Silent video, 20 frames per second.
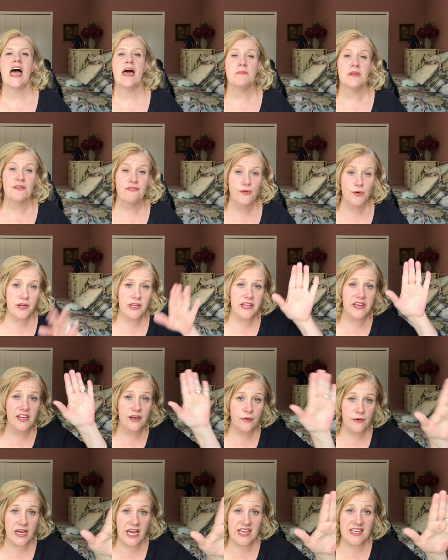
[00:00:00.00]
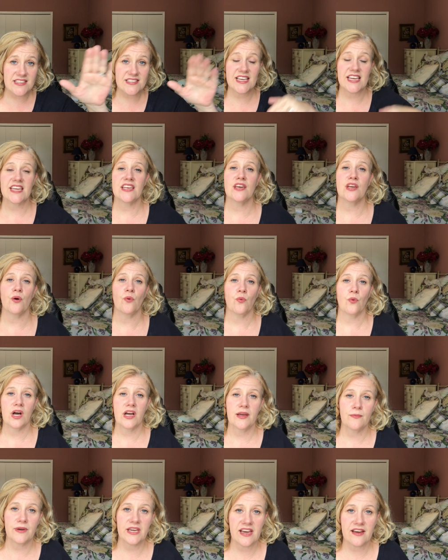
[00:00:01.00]
And before you go asking
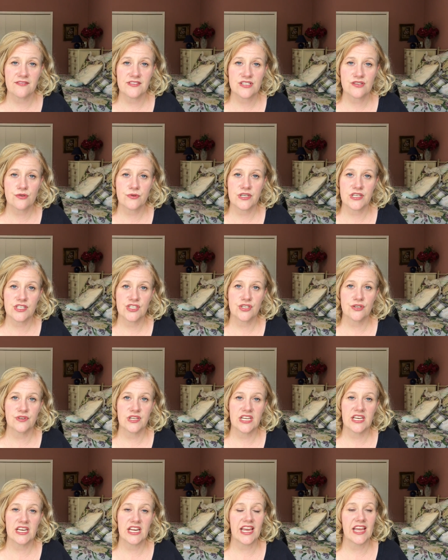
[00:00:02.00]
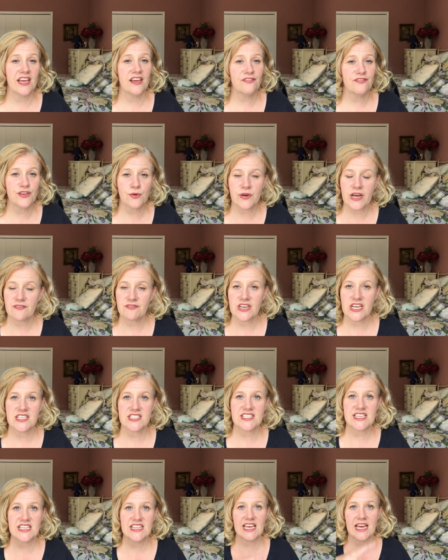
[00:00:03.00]
why we have a storage unit, if you have
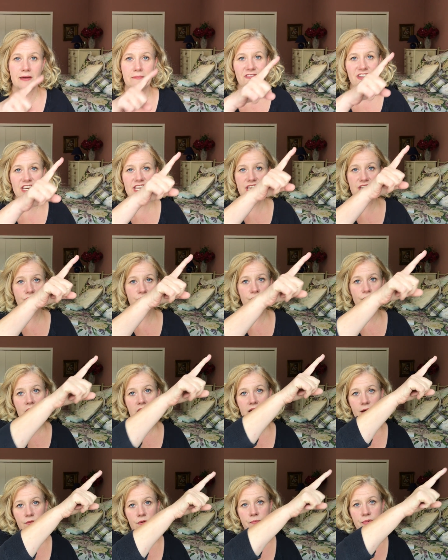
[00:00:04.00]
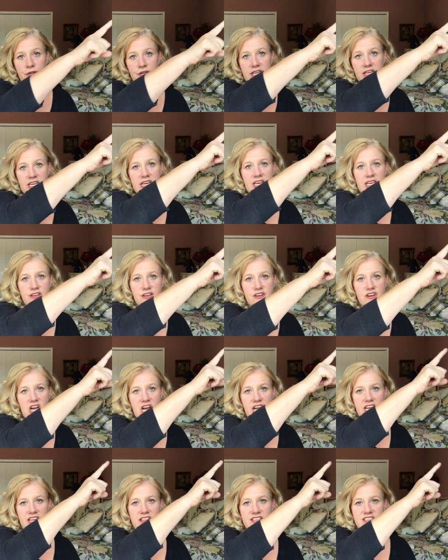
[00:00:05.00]
not seen that video, I will put another
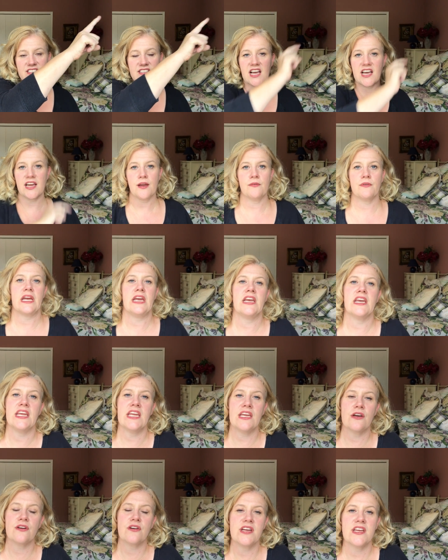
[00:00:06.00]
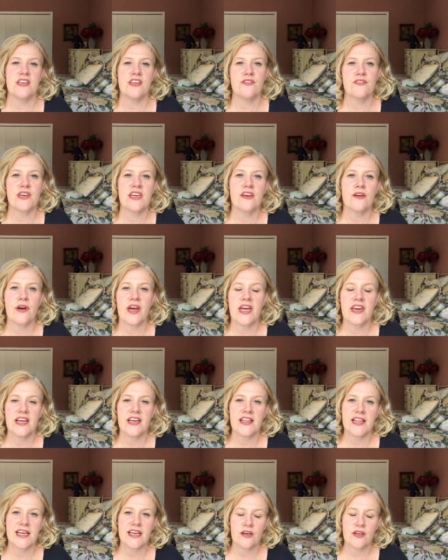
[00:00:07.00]
eye in the sky right here and you can go ahead
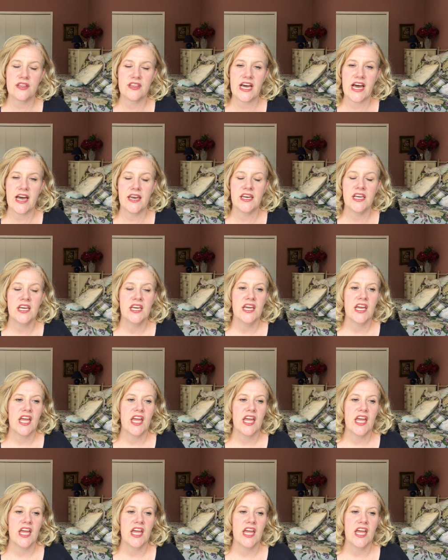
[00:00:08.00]
and click on that,